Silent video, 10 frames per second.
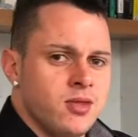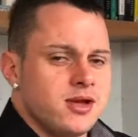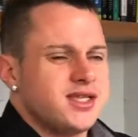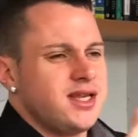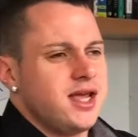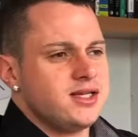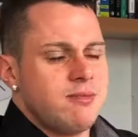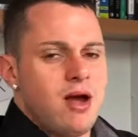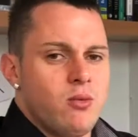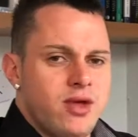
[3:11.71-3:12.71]
because it takes
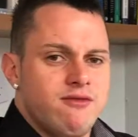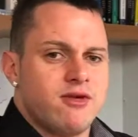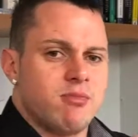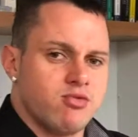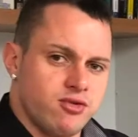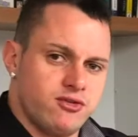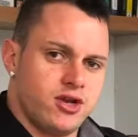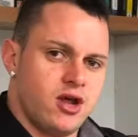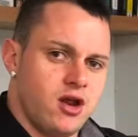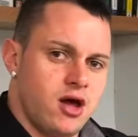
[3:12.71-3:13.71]
about a week for the proof
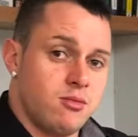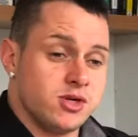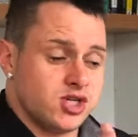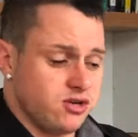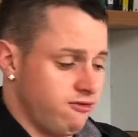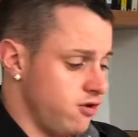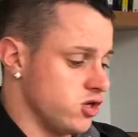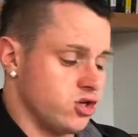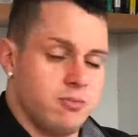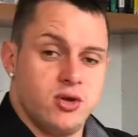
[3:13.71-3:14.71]
to turn up, which is your
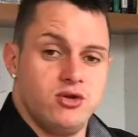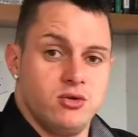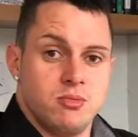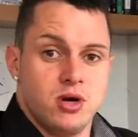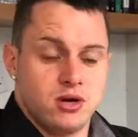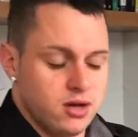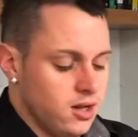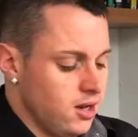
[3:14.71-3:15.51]
first copy of your book,